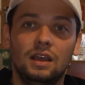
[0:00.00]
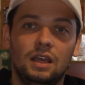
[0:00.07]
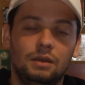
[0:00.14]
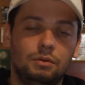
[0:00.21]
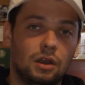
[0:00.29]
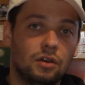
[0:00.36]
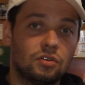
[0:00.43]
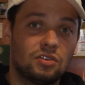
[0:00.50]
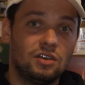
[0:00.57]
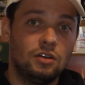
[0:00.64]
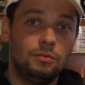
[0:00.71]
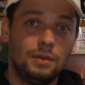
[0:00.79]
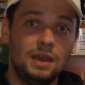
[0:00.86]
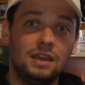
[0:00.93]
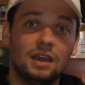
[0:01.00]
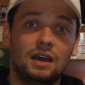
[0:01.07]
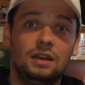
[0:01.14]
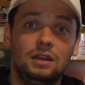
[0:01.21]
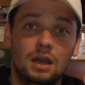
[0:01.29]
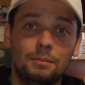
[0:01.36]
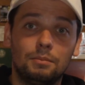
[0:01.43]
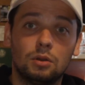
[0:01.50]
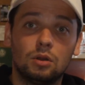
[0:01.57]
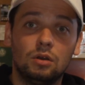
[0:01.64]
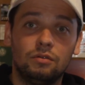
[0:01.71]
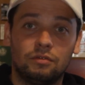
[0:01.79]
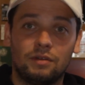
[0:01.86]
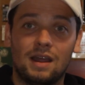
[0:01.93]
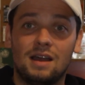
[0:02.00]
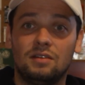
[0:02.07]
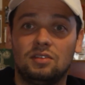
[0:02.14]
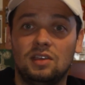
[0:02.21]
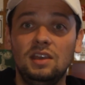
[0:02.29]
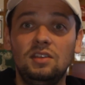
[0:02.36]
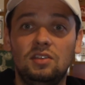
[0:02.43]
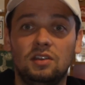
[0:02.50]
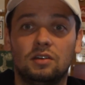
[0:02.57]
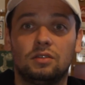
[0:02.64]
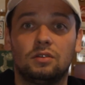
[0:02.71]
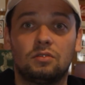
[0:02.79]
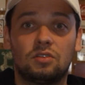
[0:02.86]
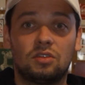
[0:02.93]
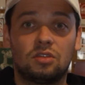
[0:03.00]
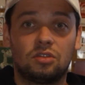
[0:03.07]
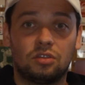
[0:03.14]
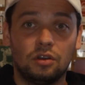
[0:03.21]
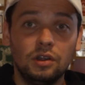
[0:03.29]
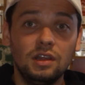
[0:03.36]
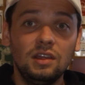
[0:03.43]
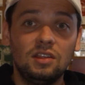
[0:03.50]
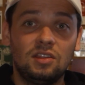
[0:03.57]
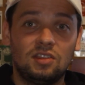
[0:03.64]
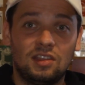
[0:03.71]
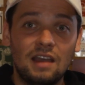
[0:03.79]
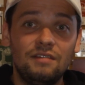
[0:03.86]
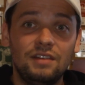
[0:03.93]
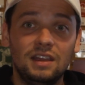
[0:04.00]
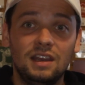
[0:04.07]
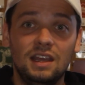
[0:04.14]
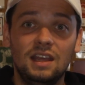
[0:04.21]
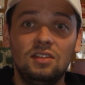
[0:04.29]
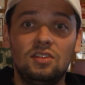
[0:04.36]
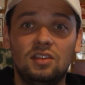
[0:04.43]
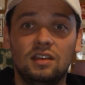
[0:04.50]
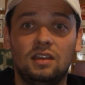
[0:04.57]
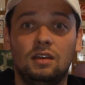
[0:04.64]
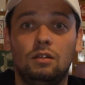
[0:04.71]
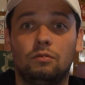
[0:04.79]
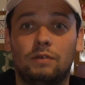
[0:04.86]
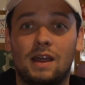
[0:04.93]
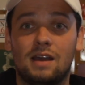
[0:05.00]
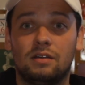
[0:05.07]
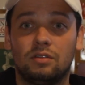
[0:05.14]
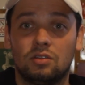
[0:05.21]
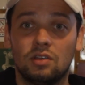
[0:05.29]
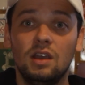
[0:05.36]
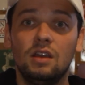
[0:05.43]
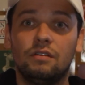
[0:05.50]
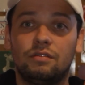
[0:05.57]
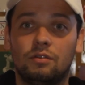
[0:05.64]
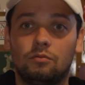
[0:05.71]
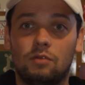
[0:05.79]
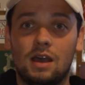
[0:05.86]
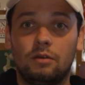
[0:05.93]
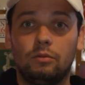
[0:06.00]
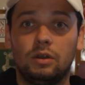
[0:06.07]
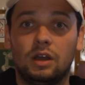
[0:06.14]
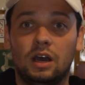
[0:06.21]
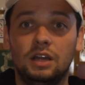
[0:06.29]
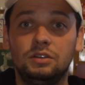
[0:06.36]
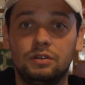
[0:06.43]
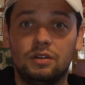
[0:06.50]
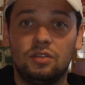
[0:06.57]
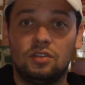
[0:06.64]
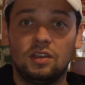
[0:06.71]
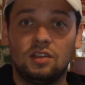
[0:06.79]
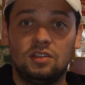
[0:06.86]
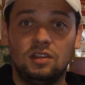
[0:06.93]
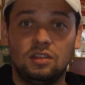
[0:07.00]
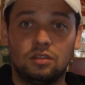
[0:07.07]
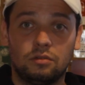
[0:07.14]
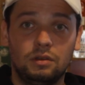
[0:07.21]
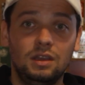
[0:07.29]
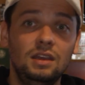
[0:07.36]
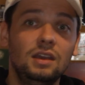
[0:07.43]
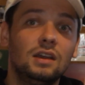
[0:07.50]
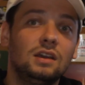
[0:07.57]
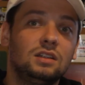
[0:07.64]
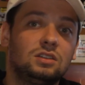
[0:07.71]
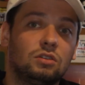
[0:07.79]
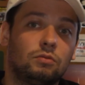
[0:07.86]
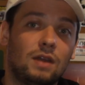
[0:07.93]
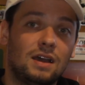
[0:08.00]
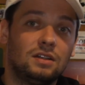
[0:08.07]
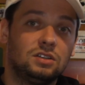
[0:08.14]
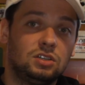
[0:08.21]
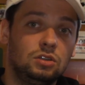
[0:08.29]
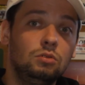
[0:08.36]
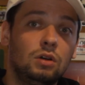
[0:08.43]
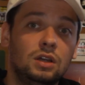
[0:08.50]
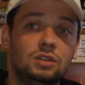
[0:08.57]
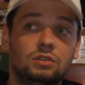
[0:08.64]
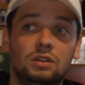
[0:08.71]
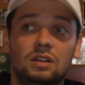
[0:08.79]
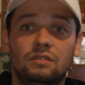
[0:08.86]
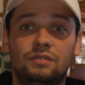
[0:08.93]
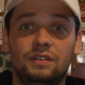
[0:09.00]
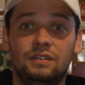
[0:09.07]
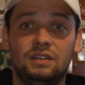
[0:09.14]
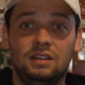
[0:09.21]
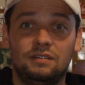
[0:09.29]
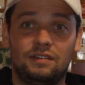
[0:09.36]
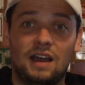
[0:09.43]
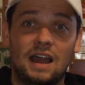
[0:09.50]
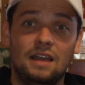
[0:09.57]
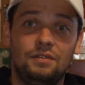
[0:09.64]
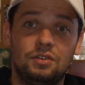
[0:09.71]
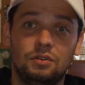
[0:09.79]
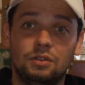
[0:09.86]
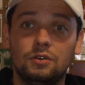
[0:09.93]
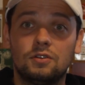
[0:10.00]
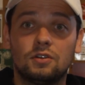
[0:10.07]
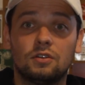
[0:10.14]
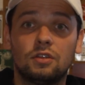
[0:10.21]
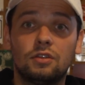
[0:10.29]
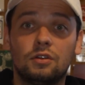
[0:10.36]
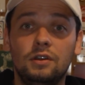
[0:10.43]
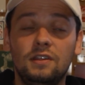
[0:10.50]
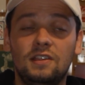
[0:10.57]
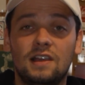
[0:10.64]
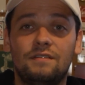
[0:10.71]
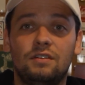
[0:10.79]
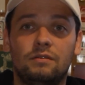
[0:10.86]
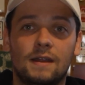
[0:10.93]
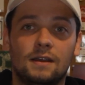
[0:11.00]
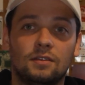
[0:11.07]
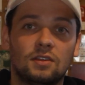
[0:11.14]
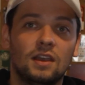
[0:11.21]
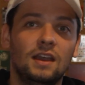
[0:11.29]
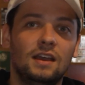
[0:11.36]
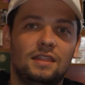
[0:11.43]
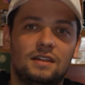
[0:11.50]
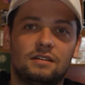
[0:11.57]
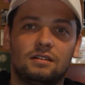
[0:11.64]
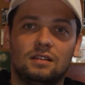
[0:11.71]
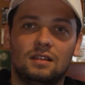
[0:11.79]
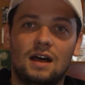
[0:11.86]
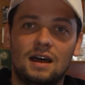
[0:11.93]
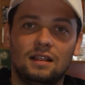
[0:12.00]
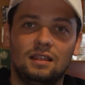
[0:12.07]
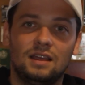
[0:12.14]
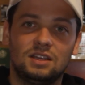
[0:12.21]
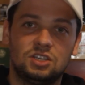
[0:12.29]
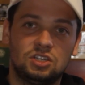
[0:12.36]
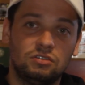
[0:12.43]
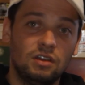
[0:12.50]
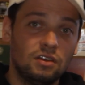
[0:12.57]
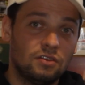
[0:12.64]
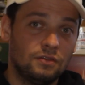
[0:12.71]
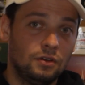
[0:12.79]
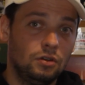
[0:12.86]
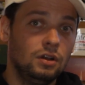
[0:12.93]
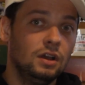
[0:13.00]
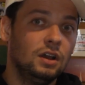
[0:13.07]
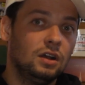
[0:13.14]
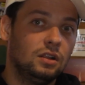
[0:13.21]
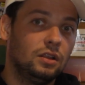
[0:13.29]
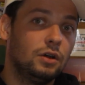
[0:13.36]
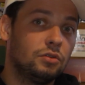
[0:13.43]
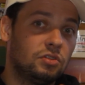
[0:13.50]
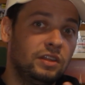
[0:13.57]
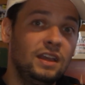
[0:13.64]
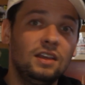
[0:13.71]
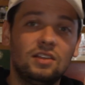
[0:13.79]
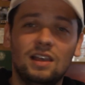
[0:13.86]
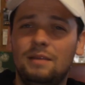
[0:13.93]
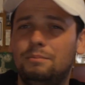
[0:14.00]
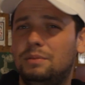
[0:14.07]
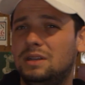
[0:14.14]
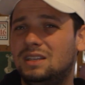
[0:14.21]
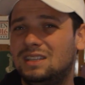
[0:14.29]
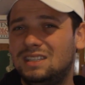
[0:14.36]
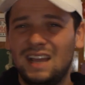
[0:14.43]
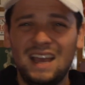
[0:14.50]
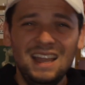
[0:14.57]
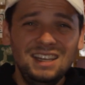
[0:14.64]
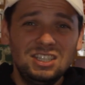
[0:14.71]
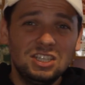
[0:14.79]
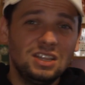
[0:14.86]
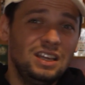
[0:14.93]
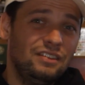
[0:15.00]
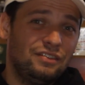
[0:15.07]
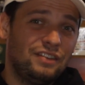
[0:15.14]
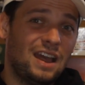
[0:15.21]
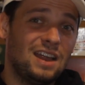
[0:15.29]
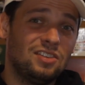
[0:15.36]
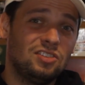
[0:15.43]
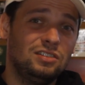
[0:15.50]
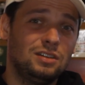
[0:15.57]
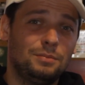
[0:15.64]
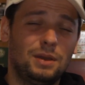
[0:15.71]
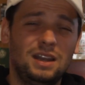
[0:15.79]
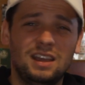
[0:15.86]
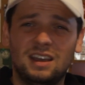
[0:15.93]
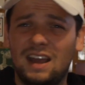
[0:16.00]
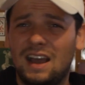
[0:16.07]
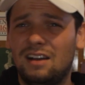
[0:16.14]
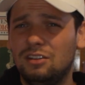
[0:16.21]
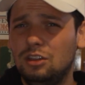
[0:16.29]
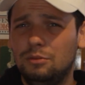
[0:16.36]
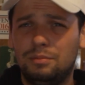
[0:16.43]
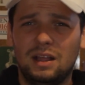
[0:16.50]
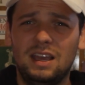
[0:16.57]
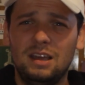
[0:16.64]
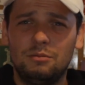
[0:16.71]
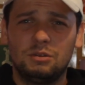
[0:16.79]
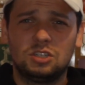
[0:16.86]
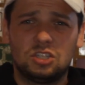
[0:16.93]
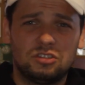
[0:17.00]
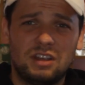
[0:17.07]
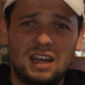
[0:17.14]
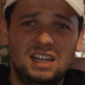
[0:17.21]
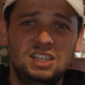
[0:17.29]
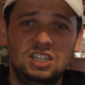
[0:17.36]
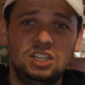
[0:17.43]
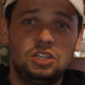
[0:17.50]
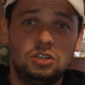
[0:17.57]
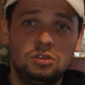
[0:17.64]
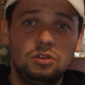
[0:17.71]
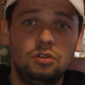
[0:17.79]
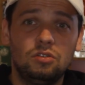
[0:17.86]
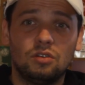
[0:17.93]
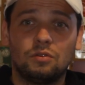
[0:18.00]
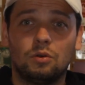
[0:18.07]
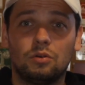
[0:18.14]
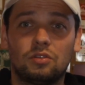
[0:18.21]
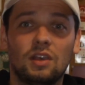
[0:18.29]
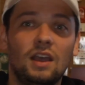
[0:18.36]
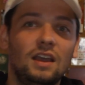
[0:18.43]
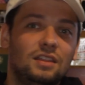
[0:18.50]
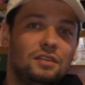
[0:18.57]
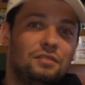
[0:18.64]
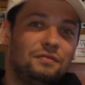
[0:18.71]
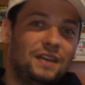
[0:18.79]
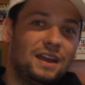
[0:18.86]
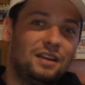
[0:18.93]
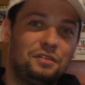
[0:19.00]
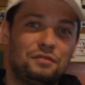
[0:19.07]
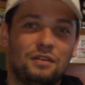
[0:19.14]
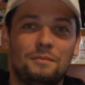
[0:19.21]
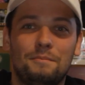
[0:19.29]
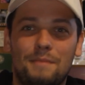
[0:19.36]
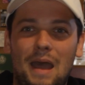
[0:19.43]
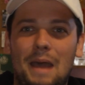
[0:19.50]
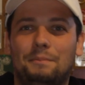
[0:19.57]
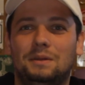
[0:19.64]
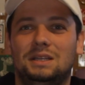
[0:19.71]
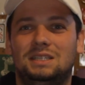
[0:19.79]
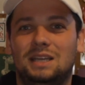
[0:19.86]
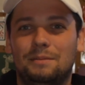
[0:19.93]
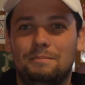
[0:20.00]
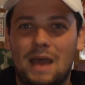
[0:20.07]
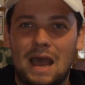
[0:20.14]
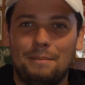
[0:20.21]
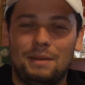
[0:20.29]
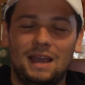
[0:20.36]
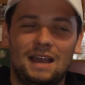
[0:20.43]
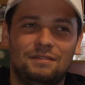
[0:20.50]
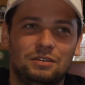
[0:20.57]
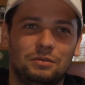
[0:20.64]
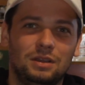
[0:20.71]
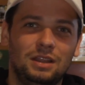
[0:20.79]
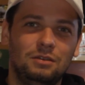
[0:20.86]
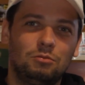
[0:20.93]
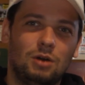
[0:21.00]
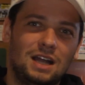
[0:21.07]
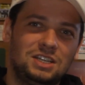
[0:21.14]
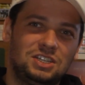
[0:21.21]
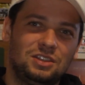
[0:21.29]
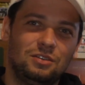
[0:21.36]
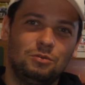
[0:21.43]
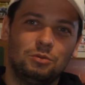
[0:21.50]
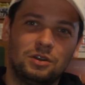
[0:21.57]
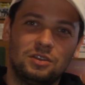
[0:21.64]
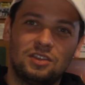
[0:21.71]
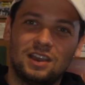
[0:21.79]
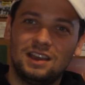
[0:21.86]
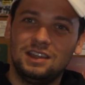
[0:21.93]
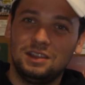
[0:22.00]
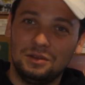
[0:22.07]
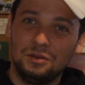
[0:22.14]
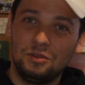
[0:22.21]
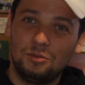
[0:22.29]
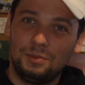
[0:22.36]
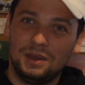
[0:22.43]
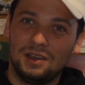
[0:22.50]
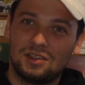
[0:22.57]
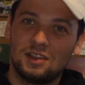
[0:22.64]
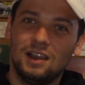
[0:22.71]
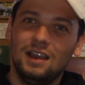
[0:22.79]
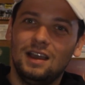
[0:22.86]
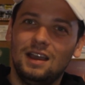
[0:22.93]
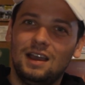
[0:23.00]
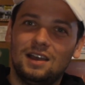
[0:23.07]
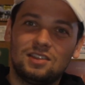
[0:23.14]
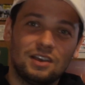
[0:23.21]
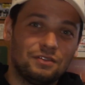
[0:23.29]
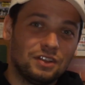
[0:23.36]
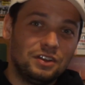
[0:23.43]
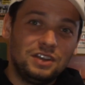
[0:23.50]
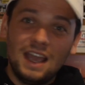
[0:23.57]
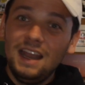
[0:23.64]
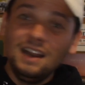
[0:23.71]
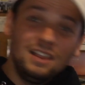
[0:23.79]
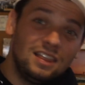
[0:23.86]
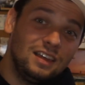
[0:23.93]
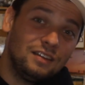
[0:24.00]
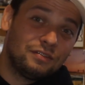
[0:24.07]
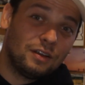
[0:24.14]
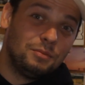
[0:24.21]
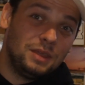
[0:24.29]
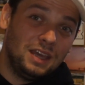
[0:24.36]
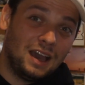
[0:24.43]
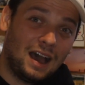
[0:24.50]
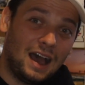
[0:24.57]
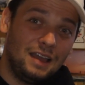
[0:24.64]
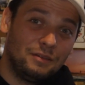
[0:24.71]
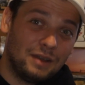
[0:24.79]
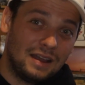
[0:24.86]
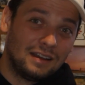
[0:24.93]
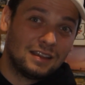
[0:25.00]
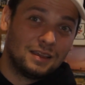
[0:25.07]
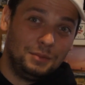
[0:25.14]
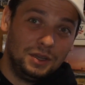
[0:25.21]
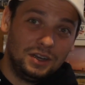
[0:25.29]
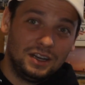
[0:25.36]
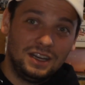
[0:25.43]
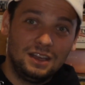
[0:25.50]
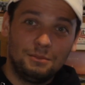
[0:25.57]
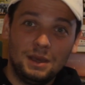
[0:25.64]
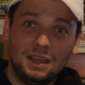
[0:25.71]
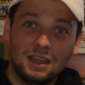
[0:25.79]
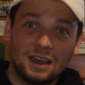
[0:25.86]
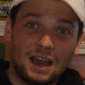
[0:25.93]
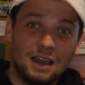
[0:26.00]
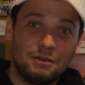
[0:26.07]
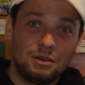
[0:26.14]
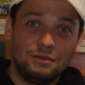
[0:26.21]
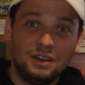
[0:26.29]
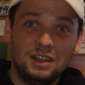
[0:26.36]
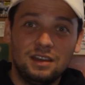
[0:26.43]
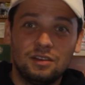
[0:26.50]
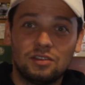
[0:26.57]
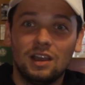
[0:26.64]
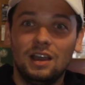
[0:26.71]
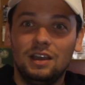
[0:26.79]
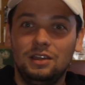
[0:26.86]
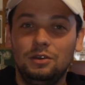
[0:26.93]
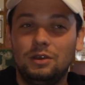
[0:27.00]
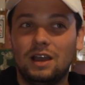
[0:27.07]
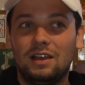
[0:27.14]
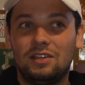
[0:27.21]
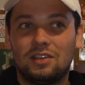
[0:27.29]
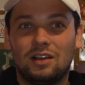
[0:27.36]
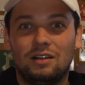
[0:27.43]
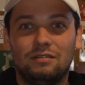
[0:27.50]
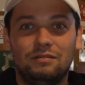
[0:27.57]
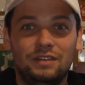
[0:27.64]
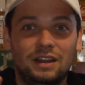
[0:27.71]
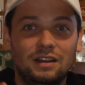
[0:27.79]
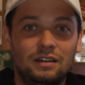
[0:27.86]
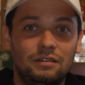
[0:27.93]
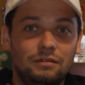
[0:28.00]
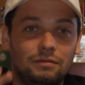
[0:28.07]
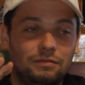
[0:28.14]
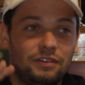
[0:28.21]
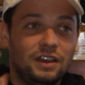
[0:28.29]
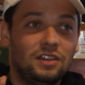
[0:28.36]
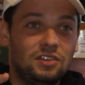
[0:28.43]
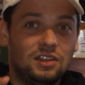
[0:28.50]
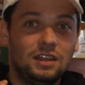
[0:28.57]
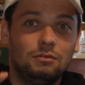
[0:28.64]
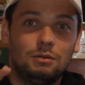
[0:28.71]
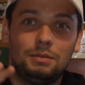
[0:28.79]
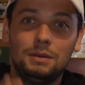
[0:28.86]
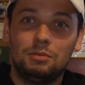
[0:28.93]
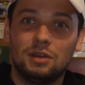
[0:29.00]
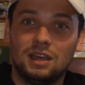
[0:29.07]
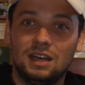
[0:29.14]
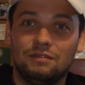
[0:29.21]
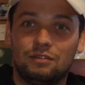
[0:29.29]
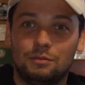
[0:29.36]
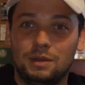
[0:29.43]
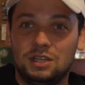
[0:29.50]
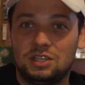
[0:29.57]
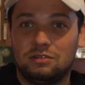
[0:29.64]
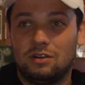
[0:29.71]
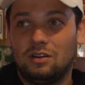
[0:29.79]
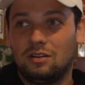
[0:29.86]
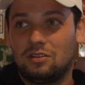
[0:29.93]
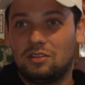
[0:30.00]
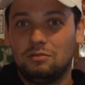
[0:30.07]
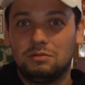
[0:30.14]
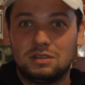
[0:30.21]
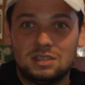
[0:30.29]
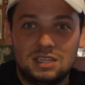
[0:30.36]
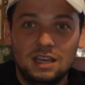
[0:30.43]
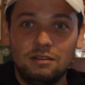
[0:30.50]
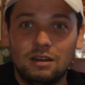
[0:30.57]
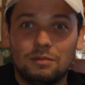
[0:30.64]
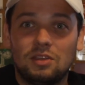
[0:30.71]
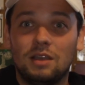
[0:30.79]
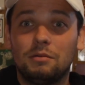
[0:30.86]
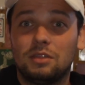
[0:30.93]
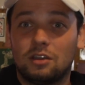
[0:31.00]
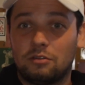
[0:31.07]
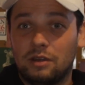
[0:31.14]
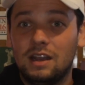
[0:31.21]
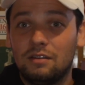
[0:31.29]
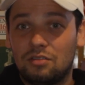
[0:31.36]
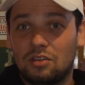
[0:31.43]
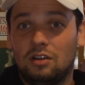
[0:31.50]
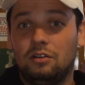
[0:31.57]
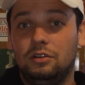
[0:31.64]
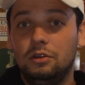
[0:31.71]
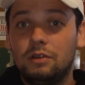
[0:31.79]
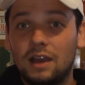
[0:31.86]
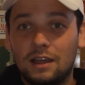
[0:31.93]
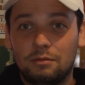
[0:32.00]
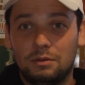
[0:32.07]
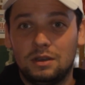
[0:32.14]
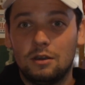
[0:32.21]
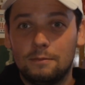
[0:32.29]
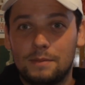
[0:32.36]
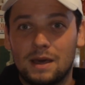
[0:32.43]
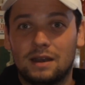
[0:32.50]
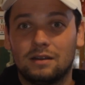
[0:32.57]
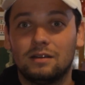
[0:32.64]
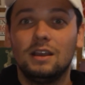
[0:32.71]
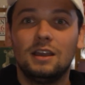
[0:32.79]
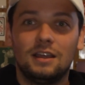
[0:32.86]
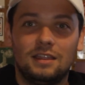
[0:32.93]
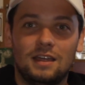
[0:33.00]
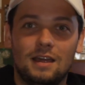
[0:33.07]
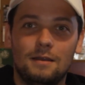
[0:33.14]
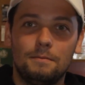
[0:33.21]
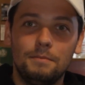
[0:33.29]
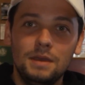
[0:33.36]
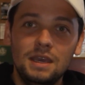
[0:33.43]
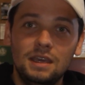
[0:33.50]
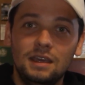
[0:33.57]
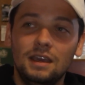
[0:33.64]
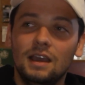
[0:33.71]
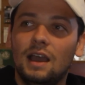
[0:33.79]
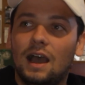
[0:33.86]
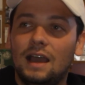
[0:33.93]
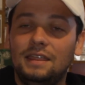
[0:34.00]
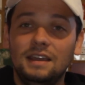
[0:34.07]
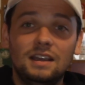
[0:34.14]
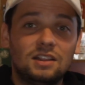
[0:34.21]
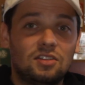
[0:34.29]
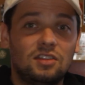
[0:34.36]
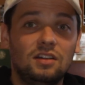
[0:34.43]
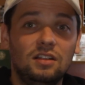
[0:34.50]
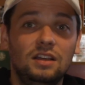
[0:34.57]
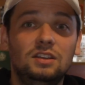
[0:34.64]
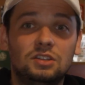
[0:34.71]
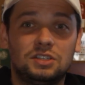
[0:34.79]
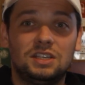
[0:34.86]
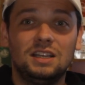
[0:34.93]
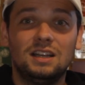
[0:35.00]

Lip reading: It would also make a number of rounds easier. There's 37 insta-kill rounds from round 163 to round 255. So those are 37 rounds that are a lot less stressful, low stakes, and potentially faster depending on how you play and what strategies you use. Of course, this varies from map to map. I have to really watch the words I use because, as I've learned anything from the high round community and making high round videos, you guys are very feisty when people get information wrong. So take what I'm saying with a grain of salt. You guys would know better than me. I think it's still interesting